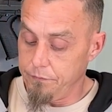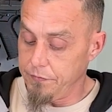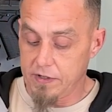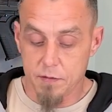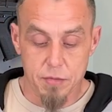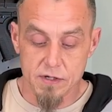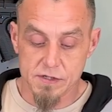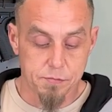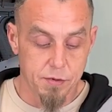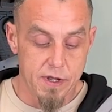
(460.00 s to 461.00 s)
It can be a
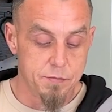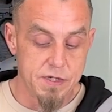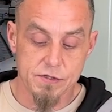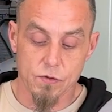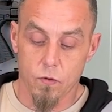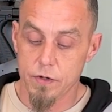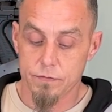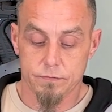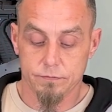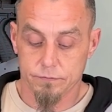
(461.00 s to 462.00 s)
display piece,
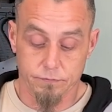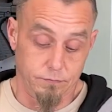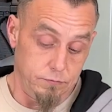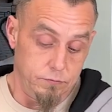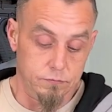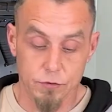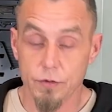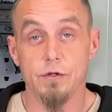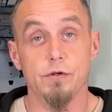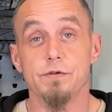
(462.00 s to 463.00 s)
or you
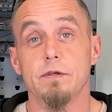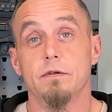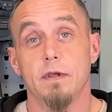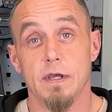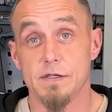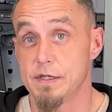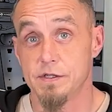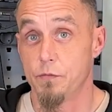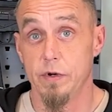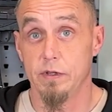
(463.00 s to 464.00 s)
can use it.
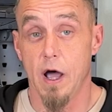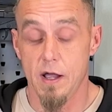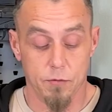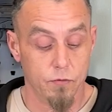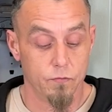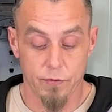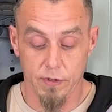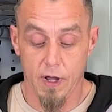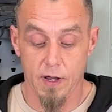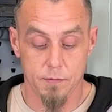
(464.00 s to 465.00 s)
It's a
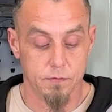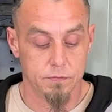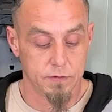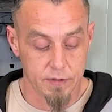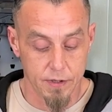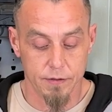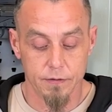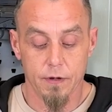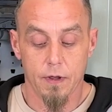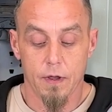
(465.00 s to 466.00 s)
reliable gun.
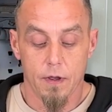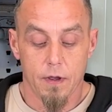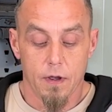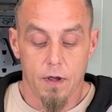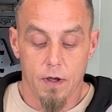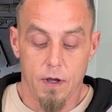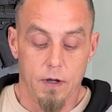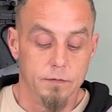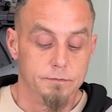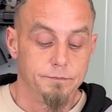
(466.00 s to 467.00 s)

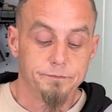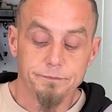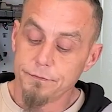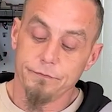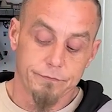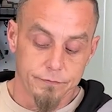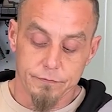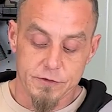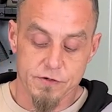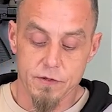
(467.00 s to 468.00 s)

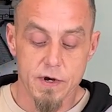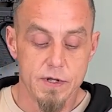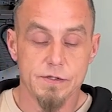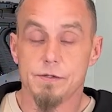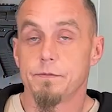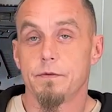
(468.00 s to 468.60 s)
So there it is.